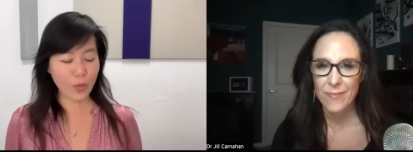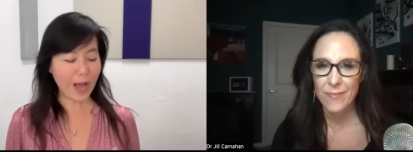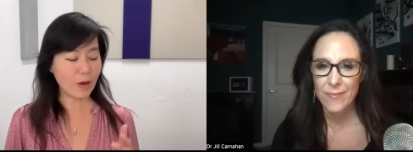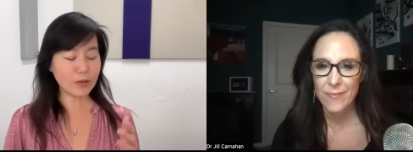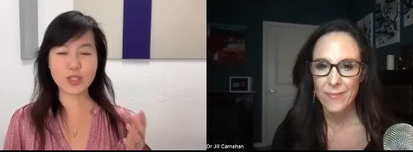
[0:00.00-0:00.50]

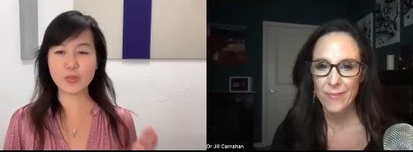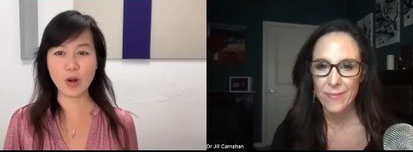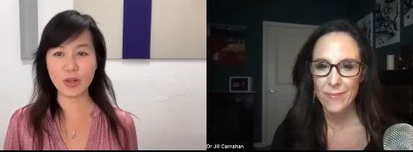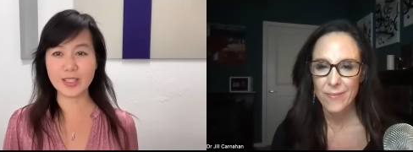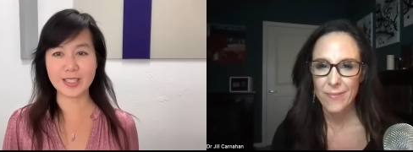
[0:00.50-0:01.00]
Speaker 1: how
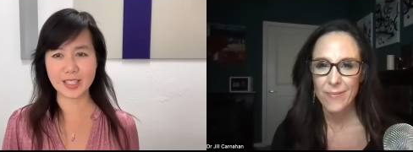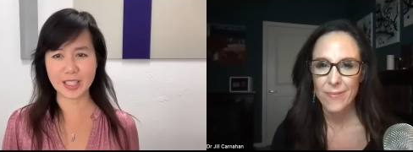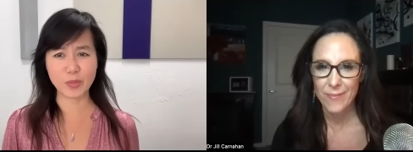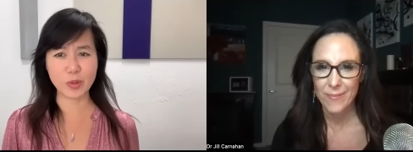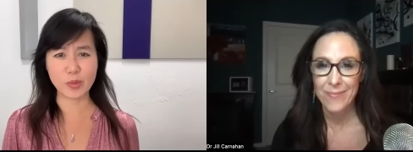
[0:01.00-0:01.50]
small is this
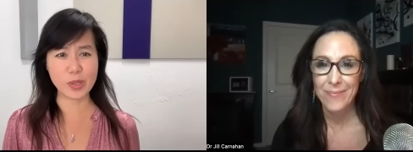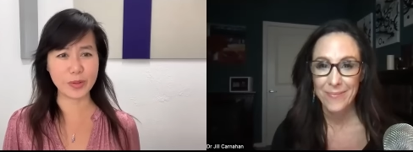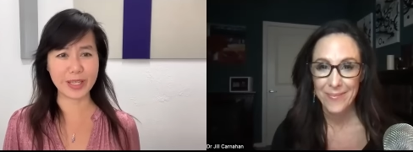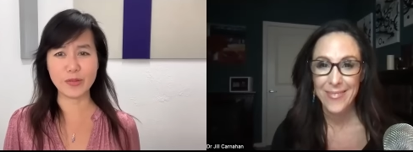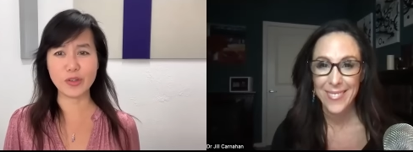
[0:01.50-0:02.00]
subgroup of
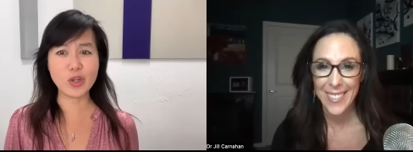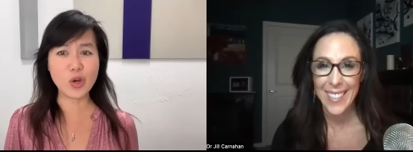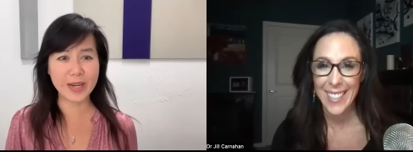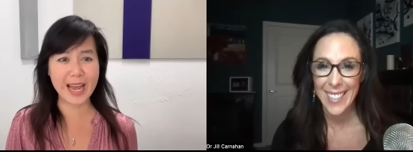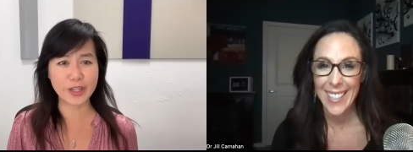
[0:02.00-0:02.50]
people that even
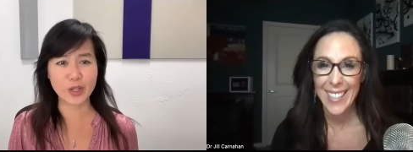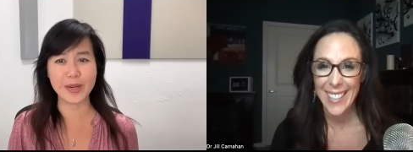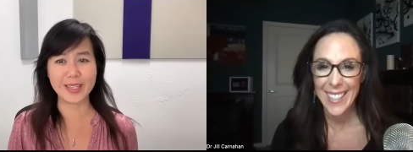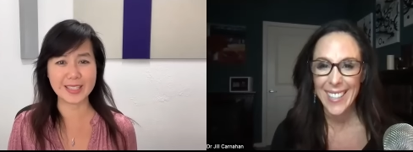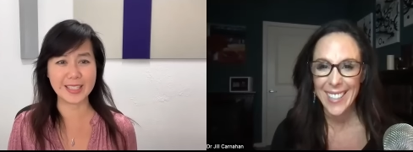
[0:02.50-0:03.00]
know what
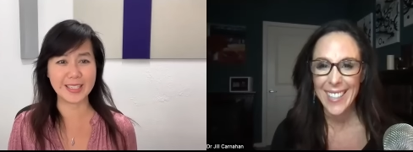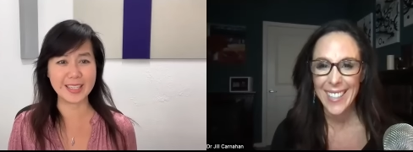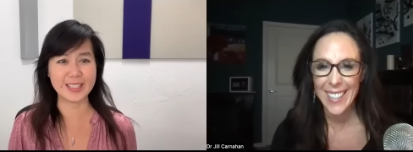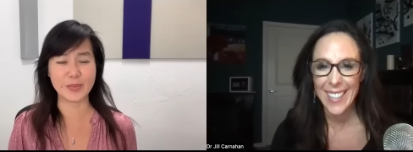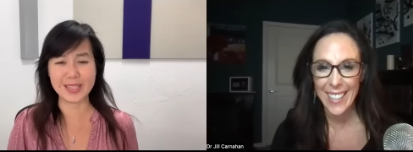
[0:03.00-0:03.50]

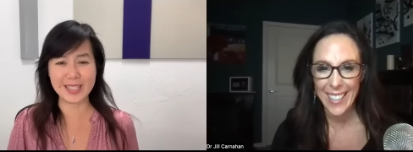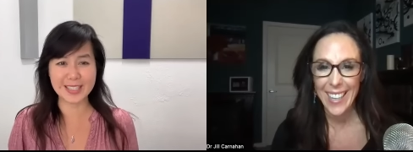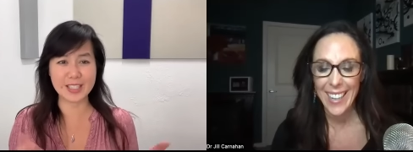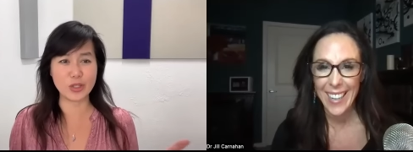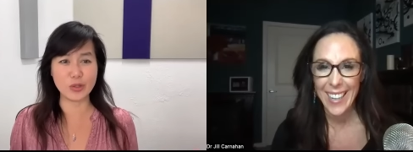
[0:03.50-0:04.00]
Akkermansia is? I mean, this
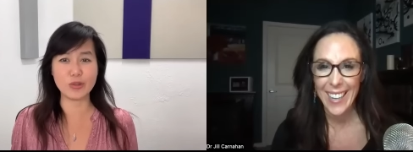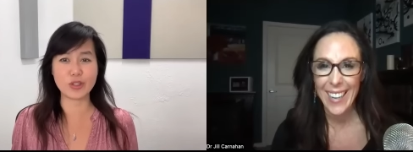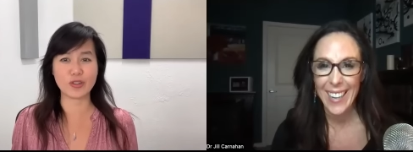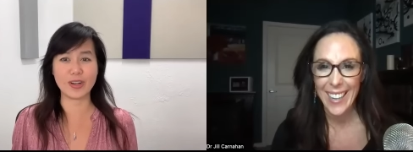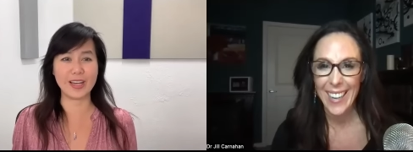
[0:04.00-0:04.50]
is a new
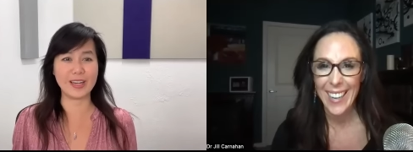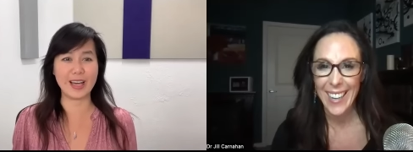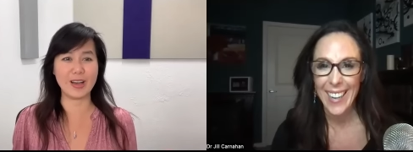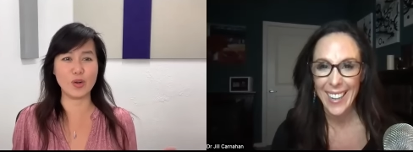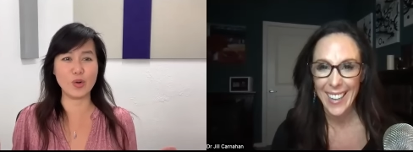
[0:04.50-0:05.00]
strain.
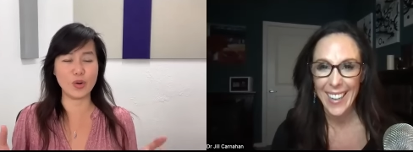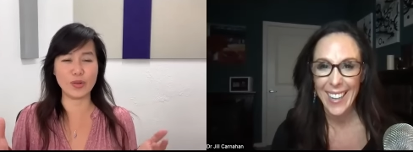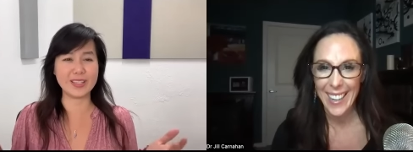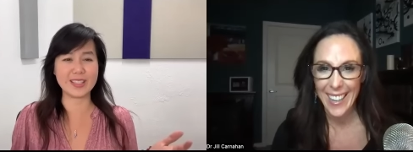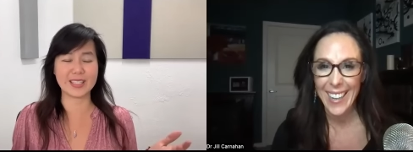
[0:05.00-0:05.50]
Who
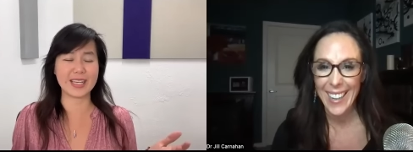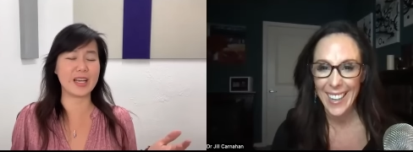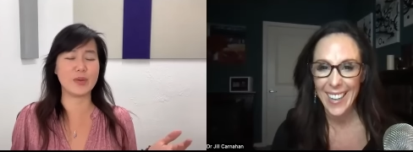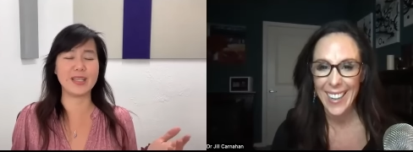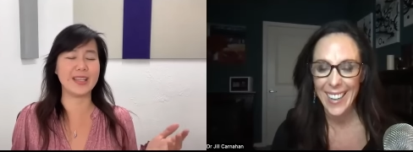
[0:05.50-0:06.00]
this has
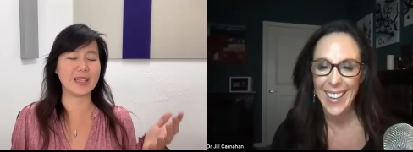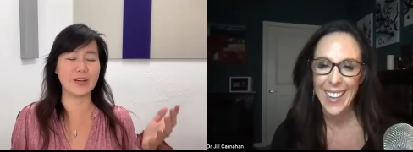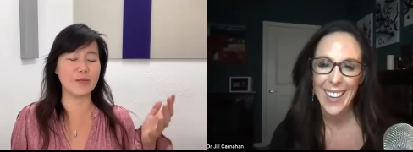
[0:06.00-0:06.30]
got to be like a